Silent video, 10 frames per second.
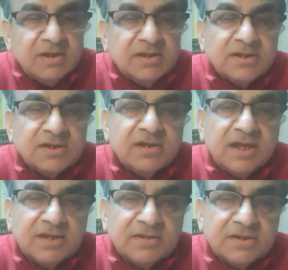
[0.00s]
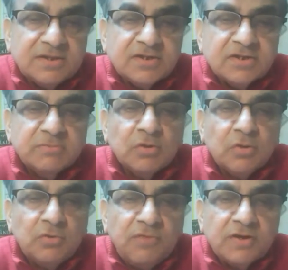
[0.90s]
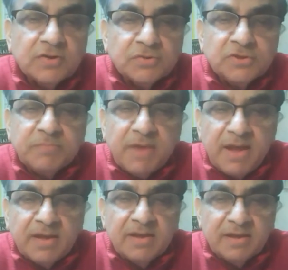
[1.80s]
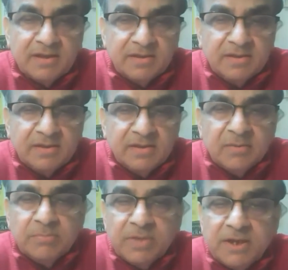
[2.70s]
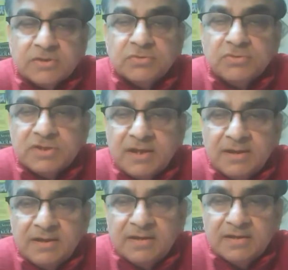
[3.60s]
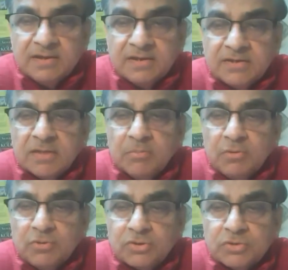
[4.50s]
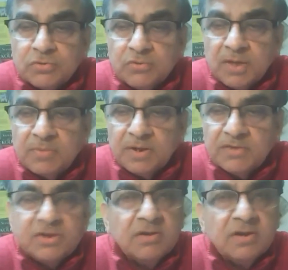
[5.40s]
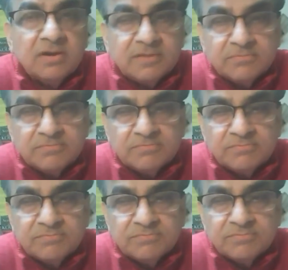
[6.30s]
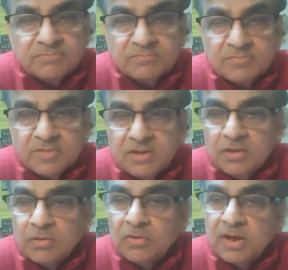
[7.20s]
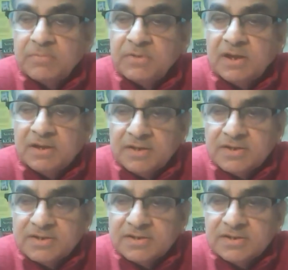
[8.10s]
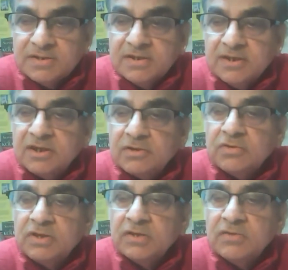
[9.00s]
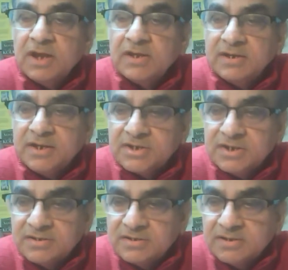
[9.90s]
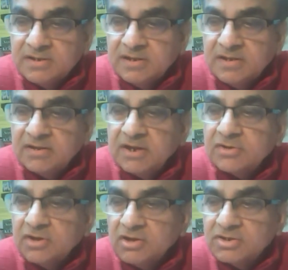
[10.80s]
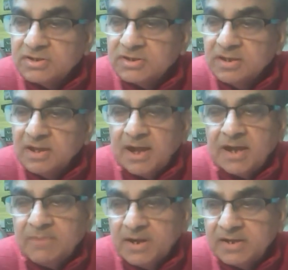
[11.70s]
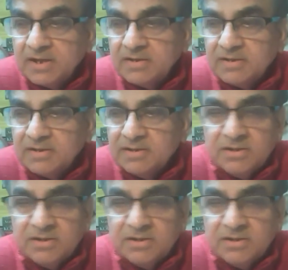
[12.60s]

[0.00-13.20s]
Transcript: isn't existence of the Cofort Swiss Bank makes Switzerland the most corrupt country on earth, corrupting others, including United Nations, Red Cross, and Vatican,